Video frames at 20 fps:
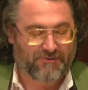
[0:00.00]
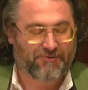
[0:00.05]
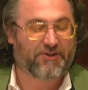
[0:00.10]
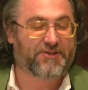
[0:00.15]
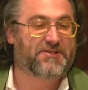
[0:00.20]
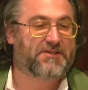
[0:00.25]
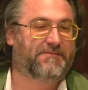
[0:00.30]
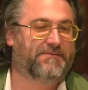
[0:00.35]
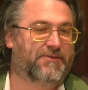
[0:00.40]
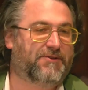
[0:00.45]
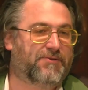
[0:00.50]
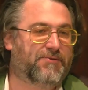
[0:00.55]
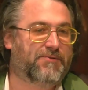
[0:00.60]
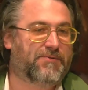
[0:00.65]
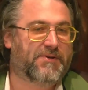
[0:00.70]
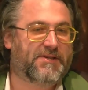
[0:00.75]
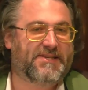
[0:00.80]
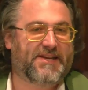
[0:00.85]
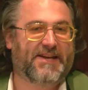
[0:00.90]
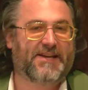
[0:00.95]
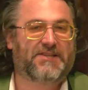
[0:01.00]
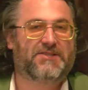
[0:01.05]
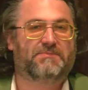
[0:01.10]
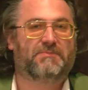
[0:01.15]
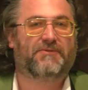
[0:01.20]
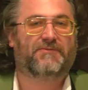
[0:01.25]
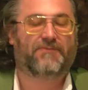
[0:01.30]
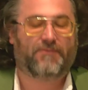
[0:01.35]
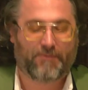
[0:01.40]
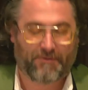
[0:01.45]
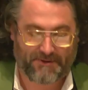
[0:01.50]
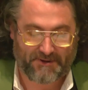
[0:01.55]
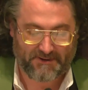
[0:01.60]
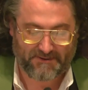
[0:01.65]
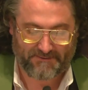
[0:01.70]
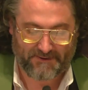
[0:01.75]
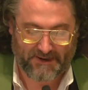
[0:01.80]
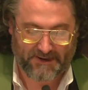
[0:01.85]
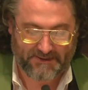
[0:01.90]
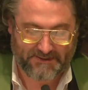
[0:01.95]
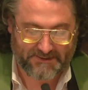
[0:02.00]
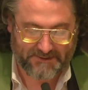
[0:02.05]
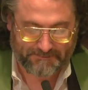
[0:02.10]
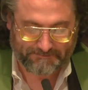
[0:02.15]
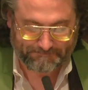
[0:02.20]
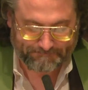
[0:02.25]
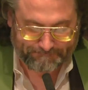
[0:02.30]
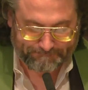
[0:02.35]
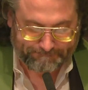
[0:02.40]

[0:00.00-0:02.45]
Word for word: just a few days before the event.